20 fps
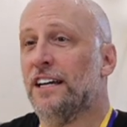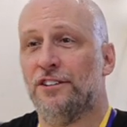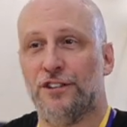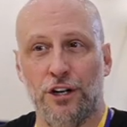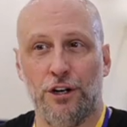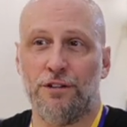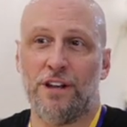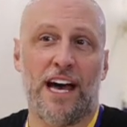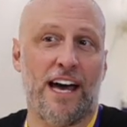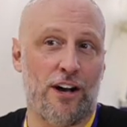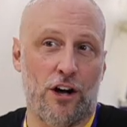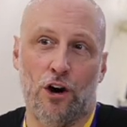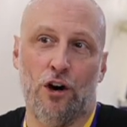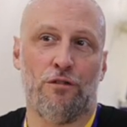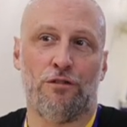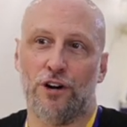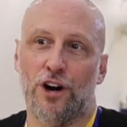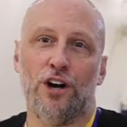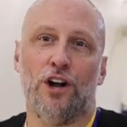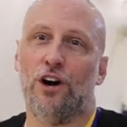Do that
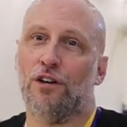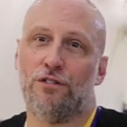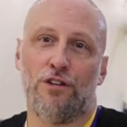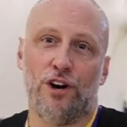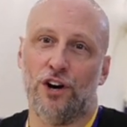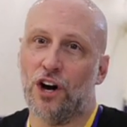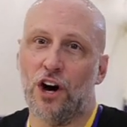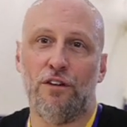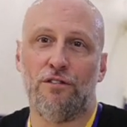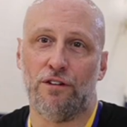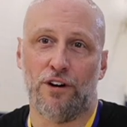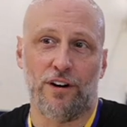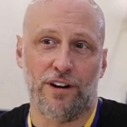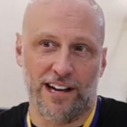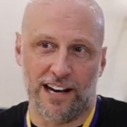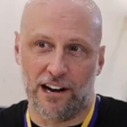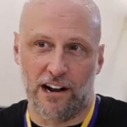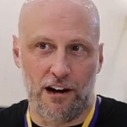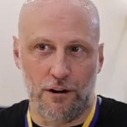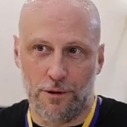over and over and over.
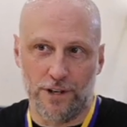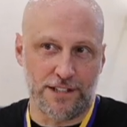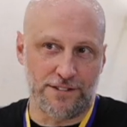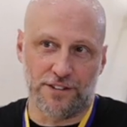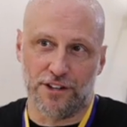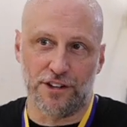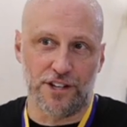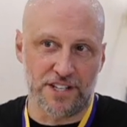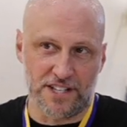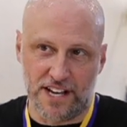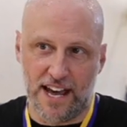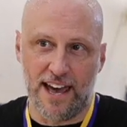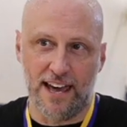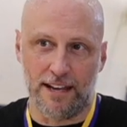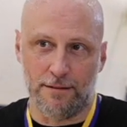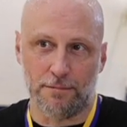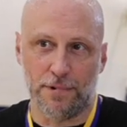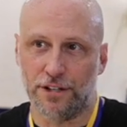It'll always feel the same,